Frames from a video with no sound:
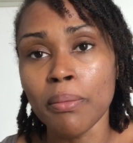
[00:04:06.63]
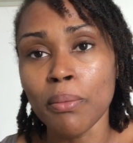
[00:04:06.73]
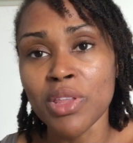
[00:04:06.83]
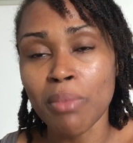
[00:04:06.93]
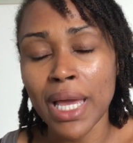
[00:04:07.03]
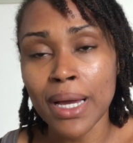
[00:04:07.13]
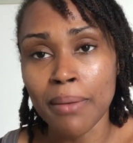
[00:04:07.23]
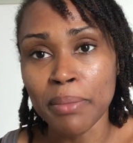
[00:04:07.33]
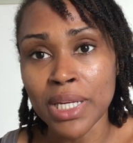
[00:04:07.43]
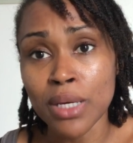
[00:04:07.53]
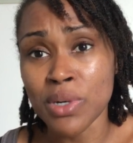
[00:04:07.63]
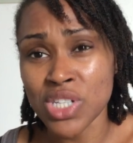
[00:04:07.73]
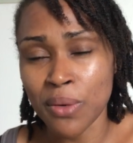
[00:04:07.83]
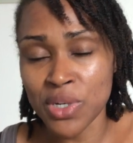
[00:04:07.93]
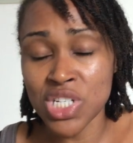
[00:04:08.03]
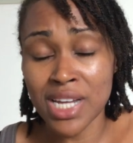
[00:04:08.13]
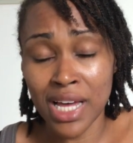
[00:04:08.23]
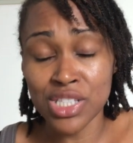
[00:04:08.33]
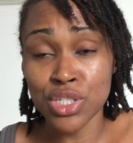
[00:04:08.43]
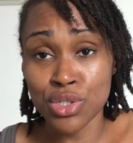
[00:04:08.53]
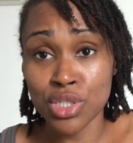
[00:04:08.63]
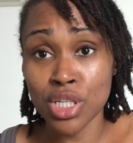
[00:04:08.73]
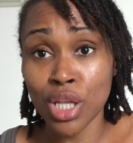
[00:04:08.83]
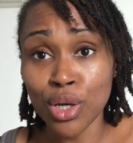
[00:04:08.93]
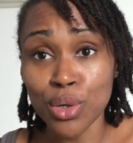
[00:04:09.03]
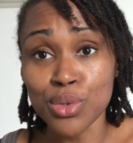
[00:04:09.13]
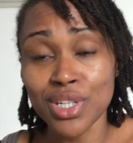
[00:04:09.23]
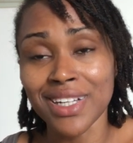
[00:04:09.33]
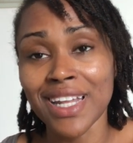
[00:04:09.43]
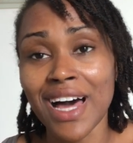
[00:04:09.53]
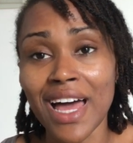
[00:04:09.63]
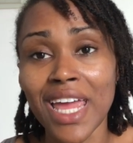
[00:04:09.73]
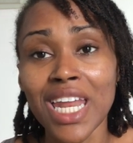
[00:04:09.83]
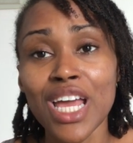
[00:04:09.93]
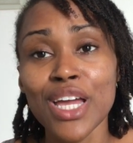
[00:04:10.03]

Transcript: with my company, which I wish not to disclose online,